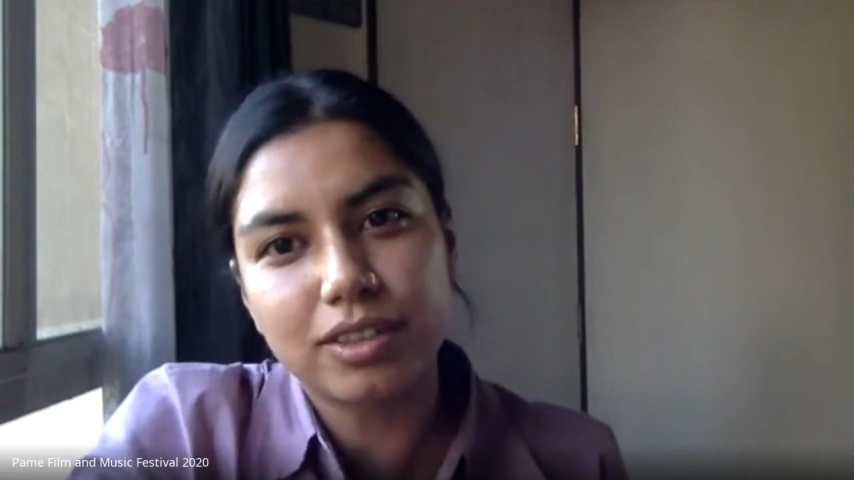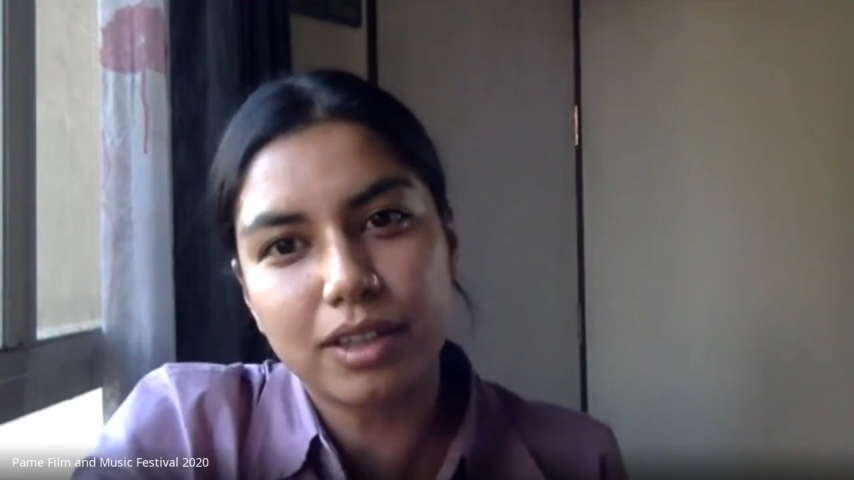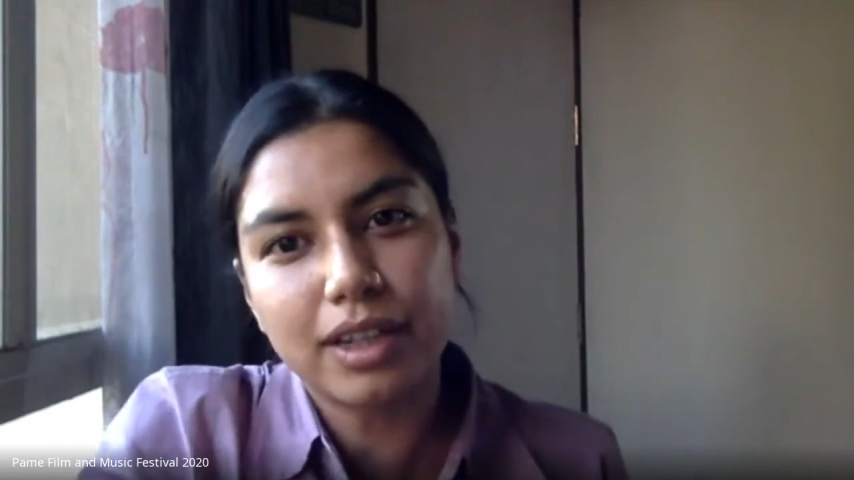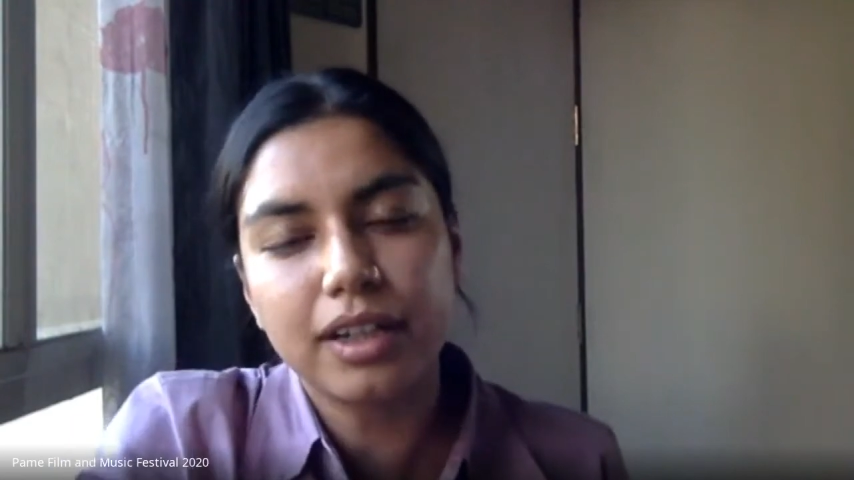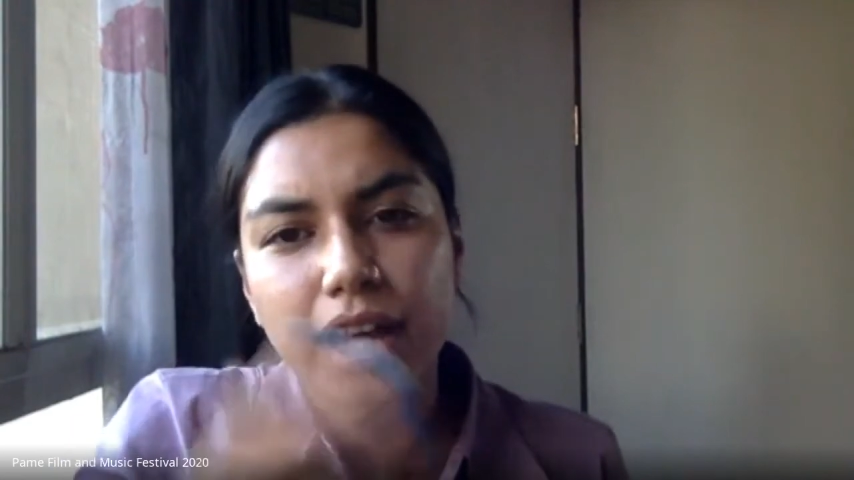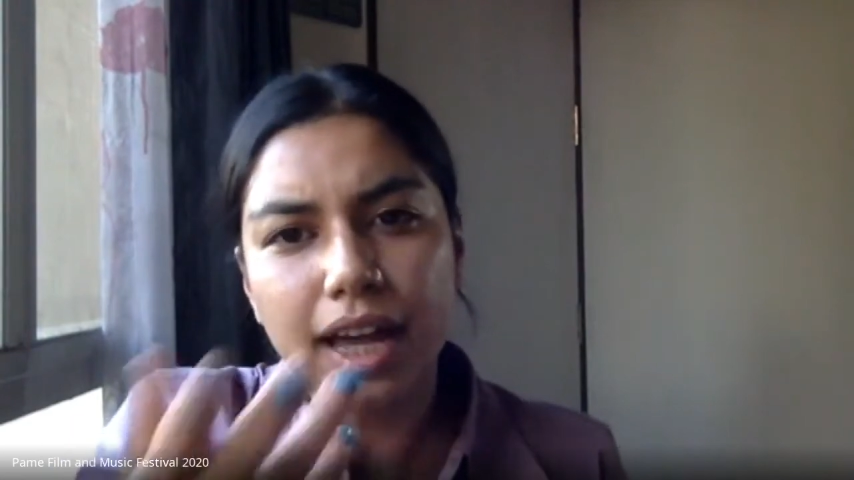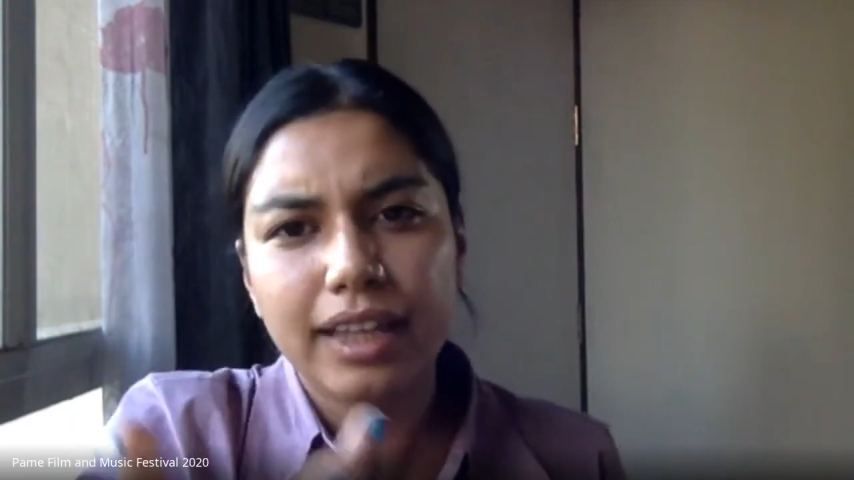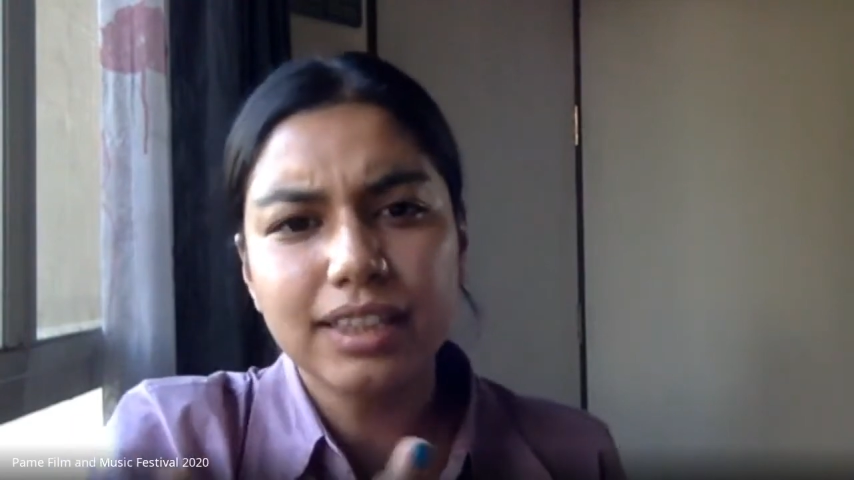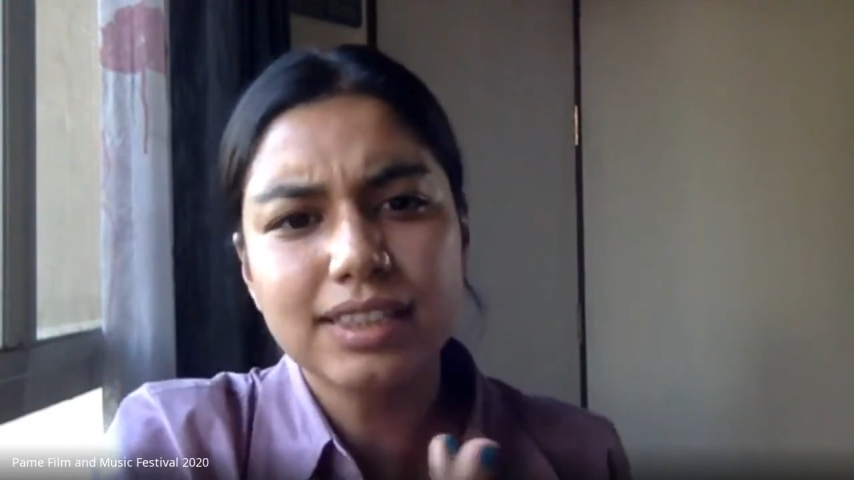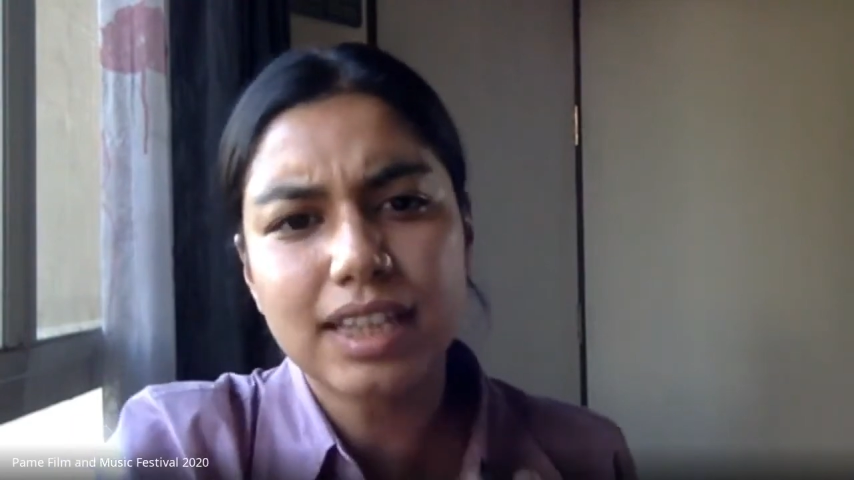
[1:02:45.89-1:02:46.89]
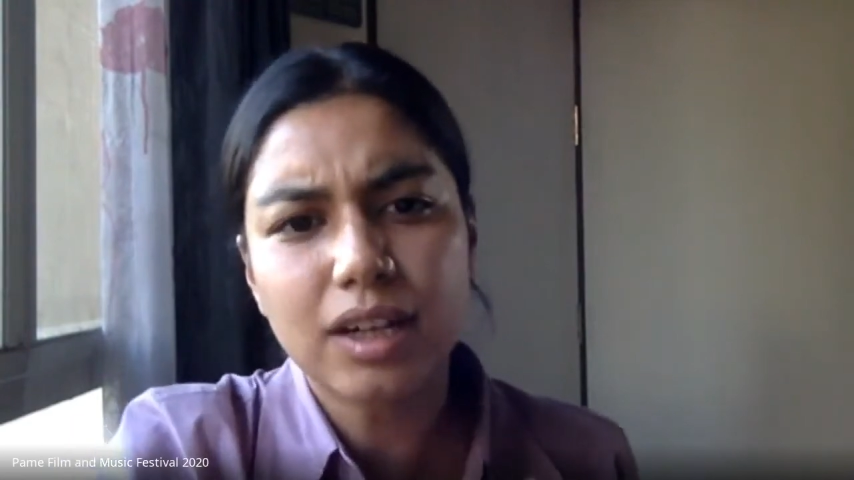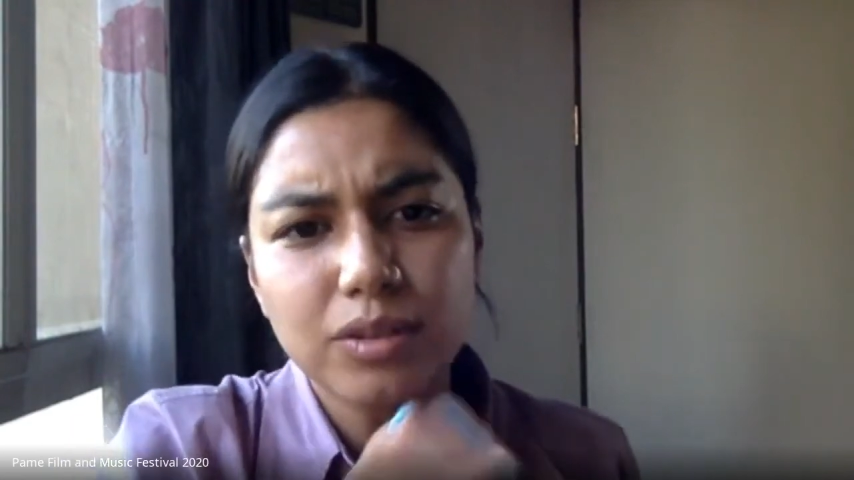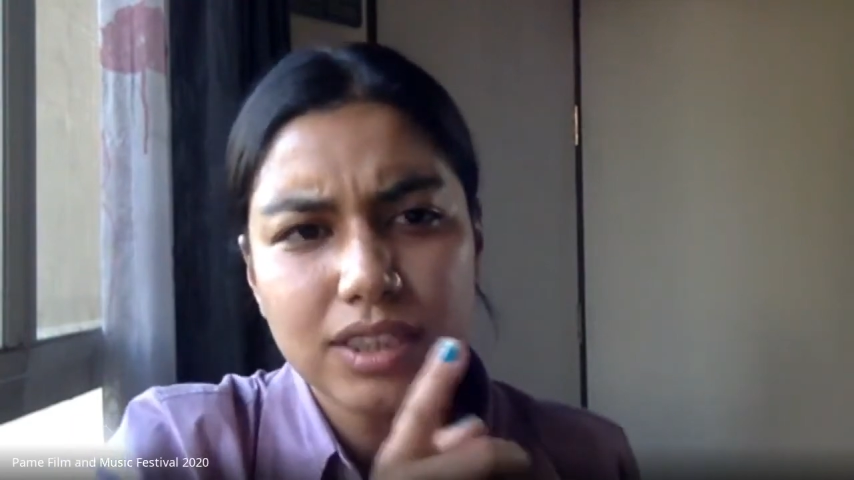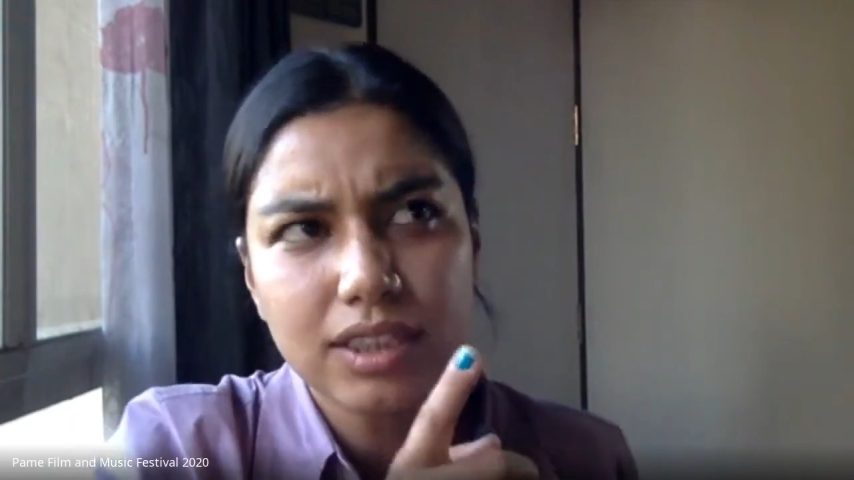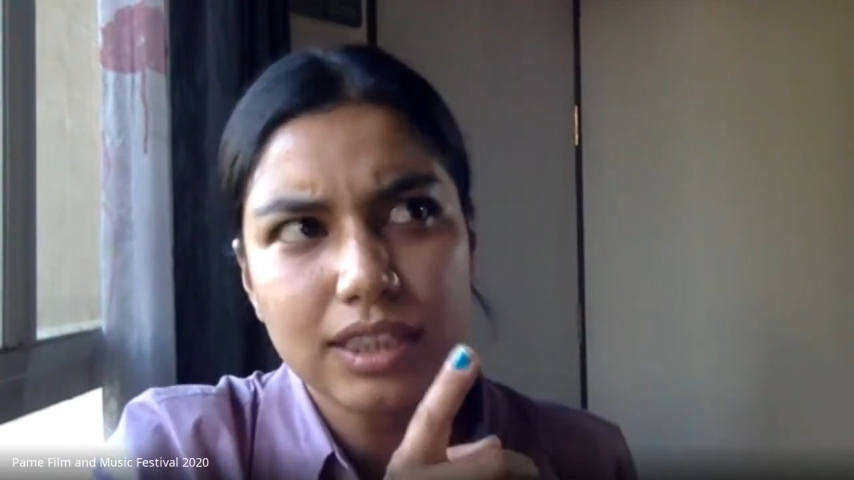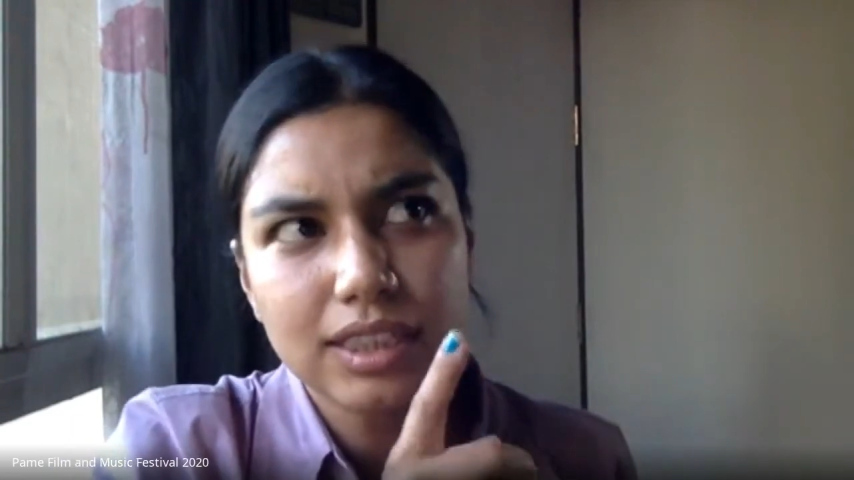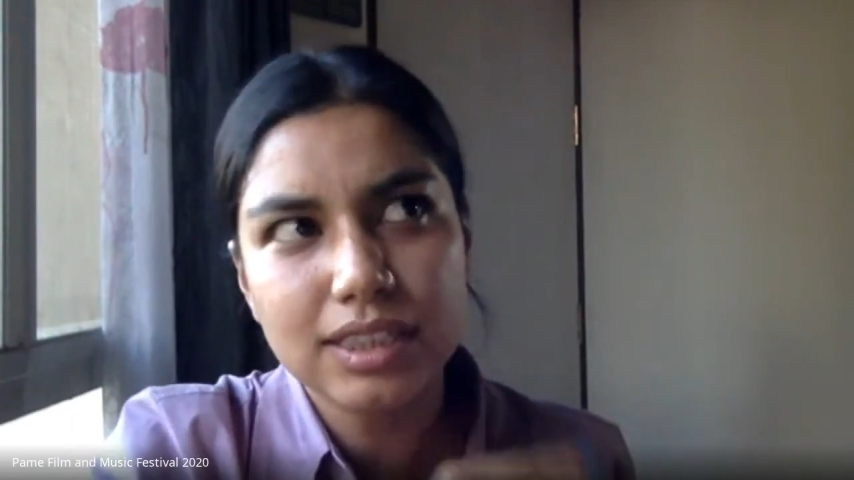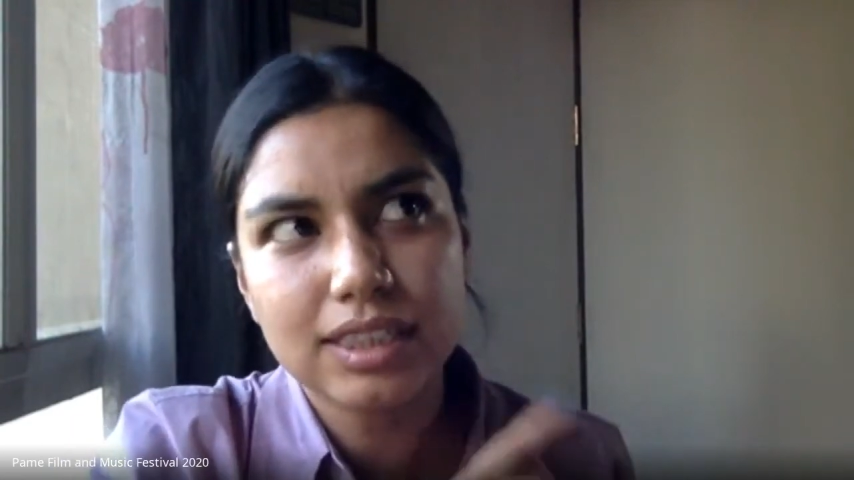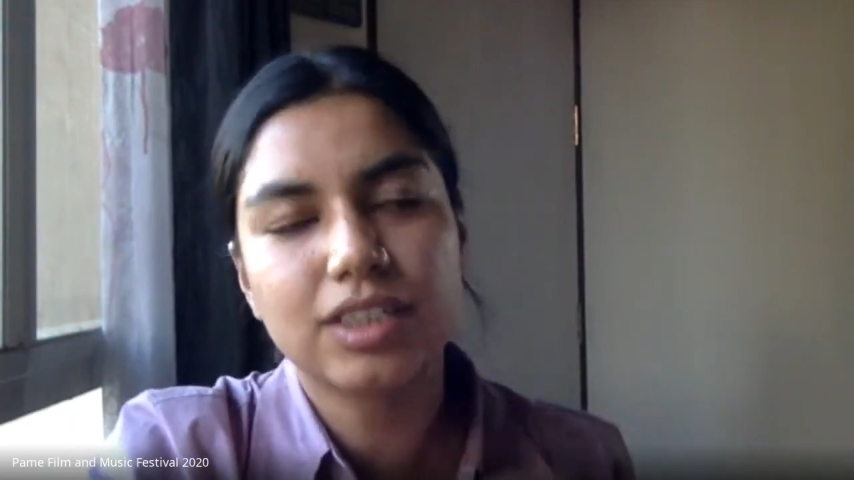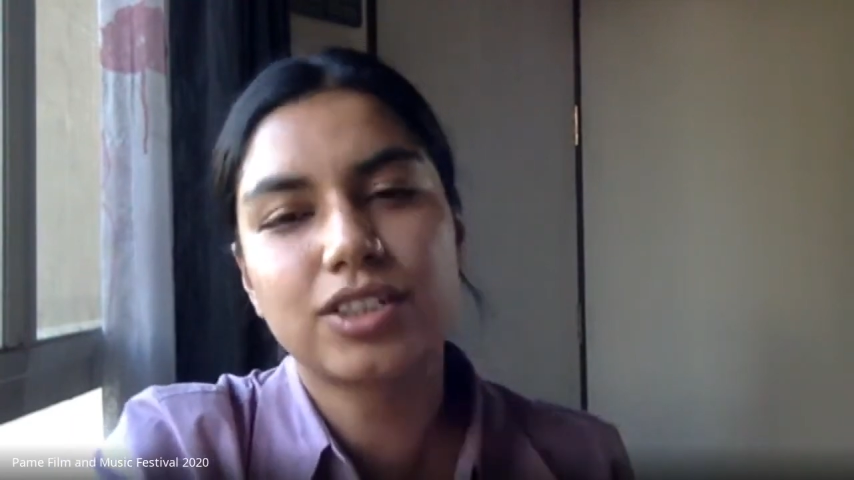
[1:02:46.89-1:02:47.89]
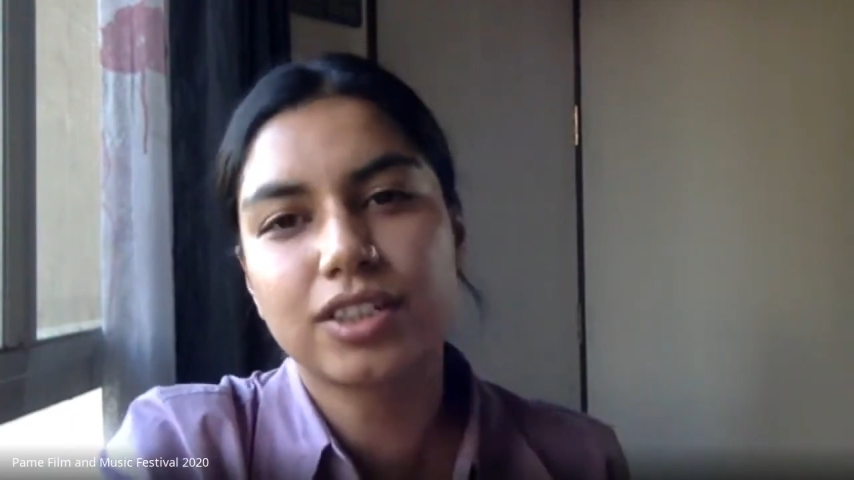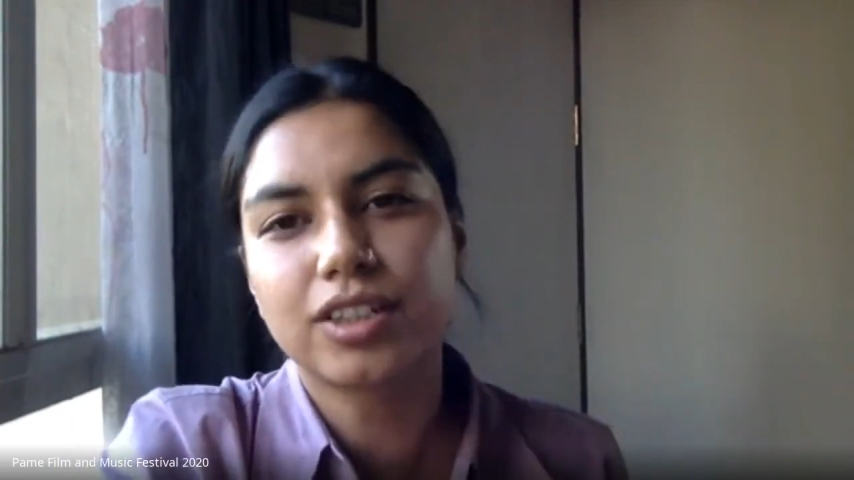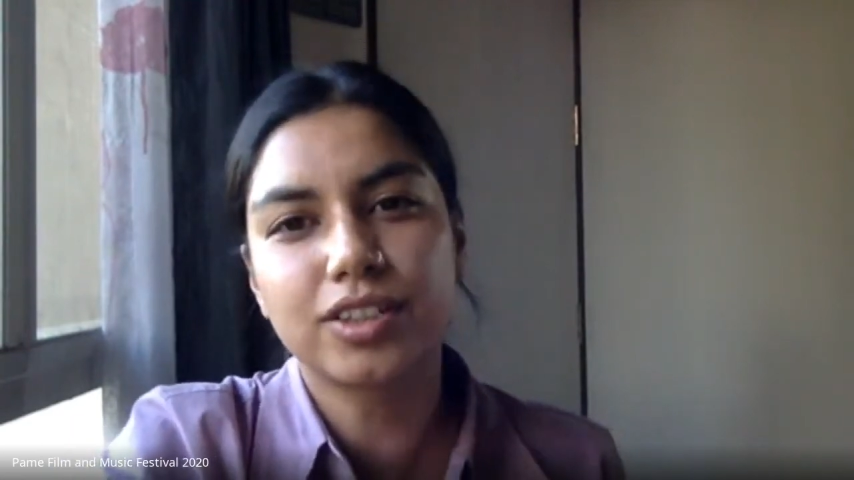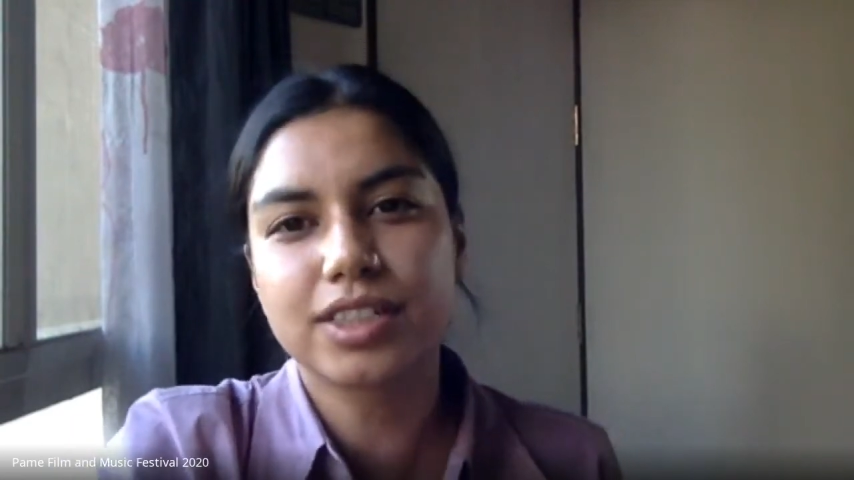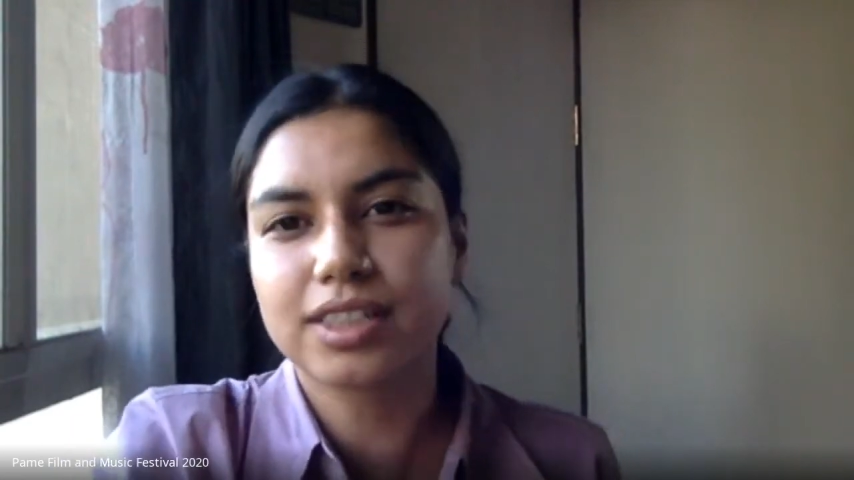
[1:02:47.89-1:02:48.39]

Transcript: And I think Southeast Asian countries